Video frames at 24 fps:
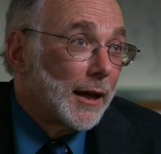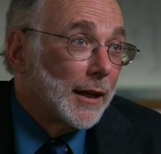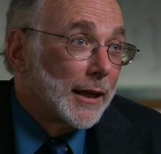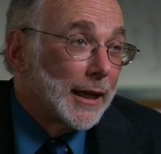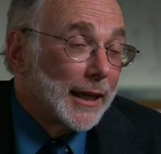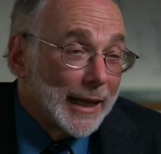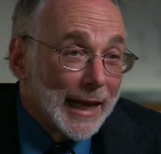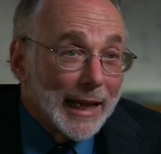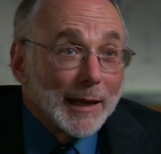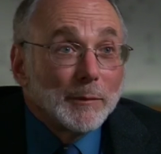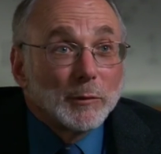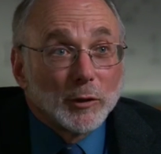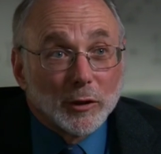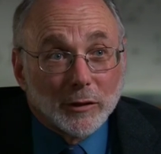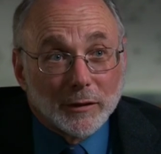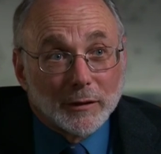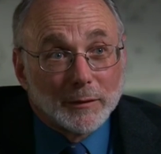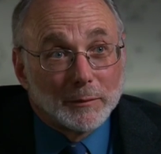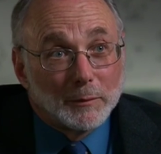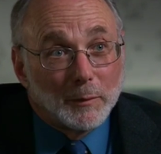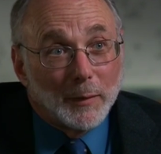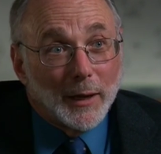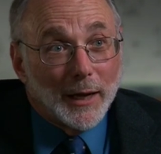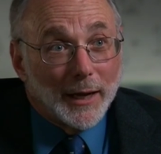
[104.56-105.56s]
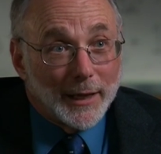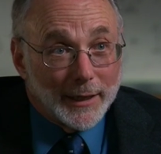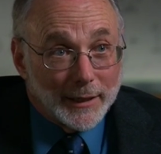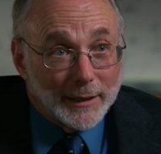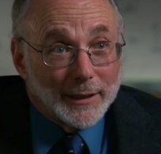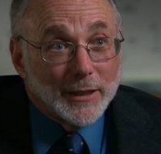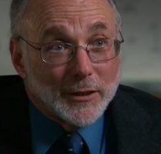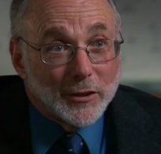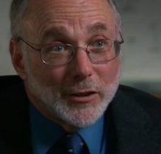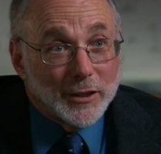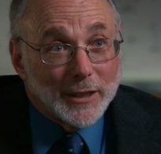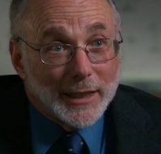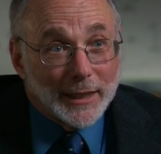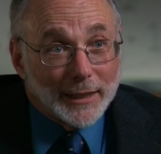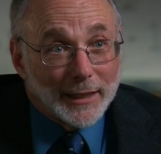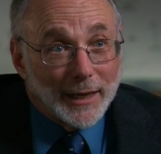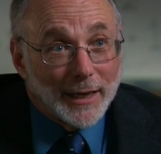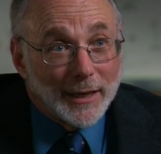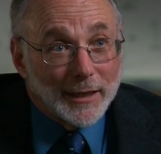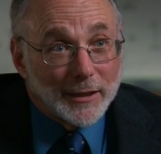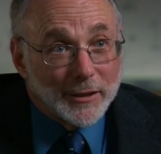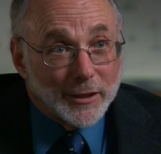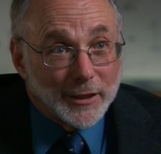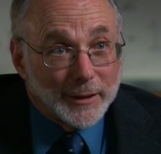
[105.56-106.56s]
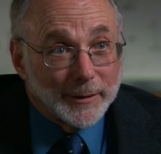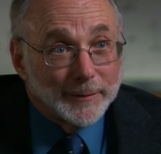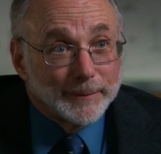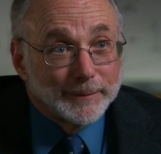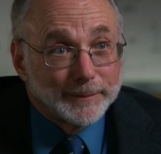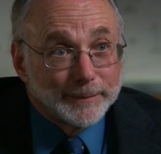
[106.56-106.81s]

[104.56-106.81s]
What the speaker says: enabled by laser technology.